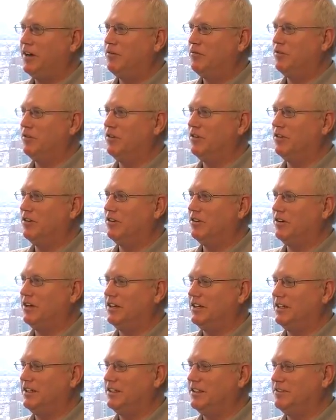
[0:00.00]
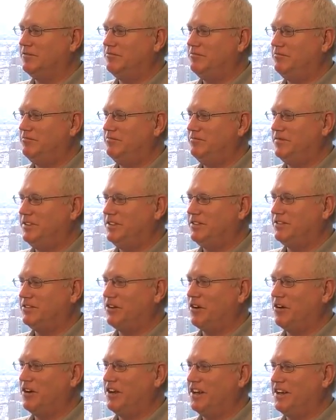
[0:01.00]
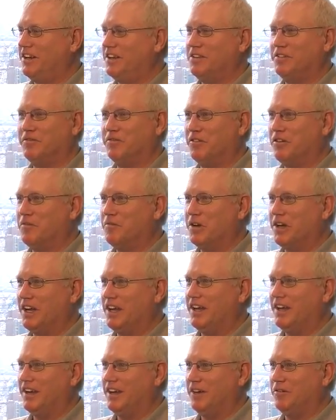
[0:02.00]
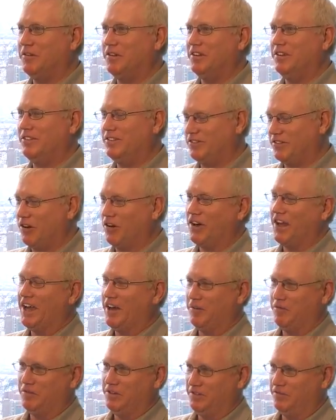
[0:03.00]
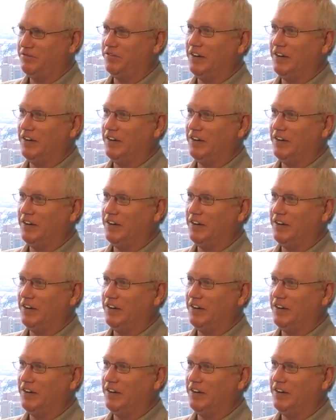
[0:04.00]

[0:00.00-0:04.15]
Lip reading: I were starting another firm again, I would start out with a